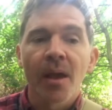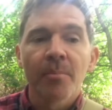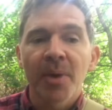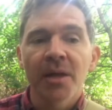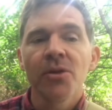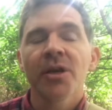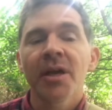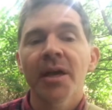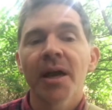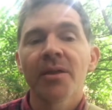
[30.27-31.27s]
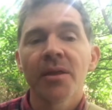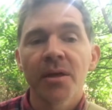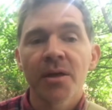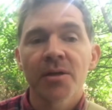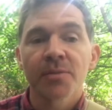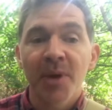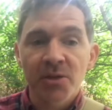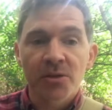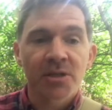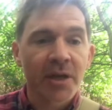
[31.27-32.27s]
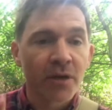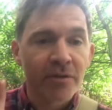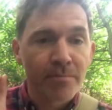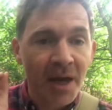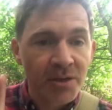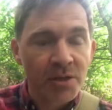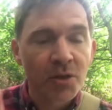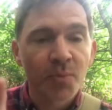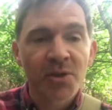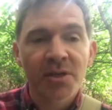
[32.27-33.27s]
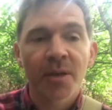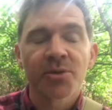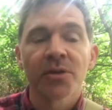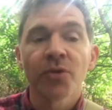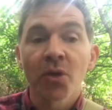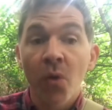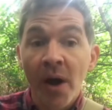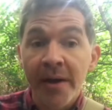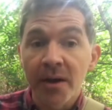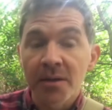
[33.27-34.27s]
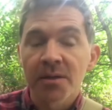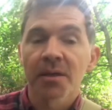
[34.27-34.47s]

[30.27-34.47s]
by looking at the special state of imaginal perception required,